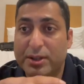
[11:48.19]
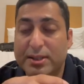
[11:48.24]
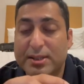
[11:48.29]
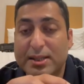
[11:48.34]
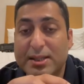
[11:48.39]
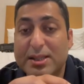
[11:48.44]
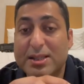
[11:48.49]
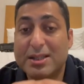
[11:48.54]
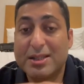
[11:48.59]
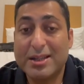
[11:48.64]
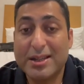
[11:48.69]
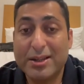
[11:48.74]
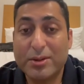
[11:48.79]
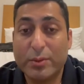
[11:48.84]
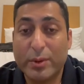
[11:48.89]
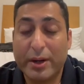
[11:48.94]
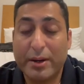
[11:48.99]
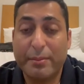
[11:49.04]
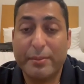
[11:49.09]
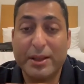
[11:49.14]
is
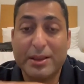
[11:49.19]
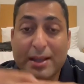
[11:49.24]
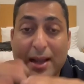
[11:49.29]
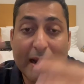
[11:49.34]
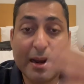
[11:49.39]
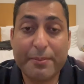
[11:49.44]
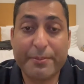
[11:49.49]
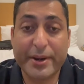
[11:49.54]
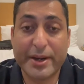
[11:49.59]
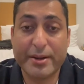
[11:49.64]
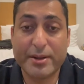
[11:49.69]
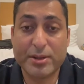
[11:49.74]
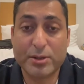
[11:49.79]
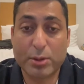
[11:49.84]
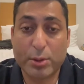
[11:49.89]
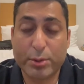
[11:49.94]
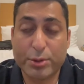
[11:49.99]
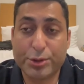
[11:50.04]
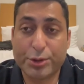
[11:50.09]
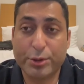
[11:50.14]
steroid
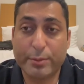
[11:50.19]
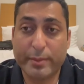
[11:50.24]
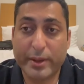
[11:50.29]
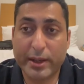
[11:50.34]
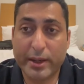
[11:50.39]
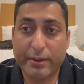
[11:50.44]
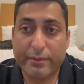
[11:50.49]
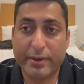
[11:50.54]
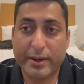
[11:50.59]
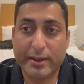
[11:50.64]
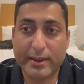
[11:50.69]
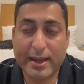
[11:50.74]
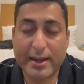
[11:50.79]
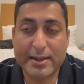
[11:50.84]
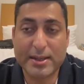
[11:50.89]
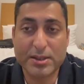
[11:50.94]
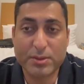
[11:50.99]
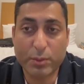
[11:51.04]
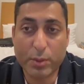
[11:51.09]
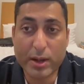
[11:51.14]
methylprednisolone should be given, that
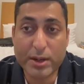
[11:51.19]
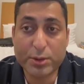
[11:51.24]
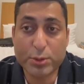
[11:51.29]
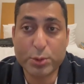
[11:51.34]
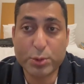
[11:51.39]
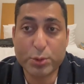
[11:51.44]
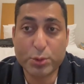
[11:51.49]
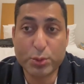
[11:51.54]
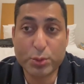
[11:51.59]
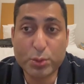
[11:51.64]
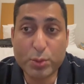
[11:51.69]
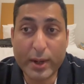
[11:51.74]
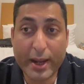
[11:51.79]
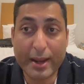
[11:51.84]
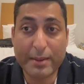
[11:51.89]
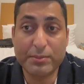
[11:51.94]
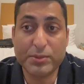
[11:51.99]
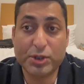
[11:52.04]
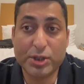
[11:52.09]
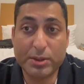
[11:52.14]
is 1 to 2
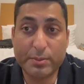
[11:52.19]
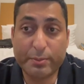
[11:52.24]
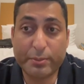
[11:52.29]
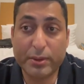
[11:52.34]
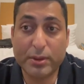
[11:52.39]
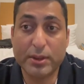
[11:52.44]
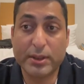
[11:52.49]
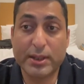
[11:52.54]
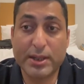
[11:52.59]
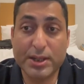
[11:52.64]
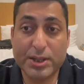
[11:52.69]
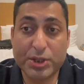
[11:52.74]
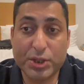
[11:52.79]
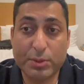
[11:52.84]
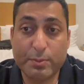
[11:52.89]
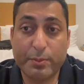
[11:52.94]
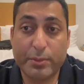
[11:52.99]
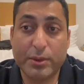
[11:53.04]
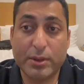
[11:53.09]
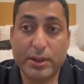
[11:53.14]
mg per kg
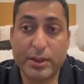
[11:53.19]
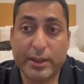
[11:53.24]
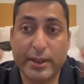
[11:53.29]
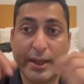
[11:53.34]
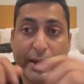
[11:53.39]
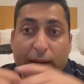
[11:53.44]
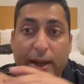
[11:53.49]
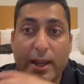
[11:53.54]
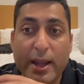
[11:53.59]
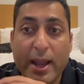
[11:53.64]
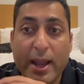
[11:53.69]
per day.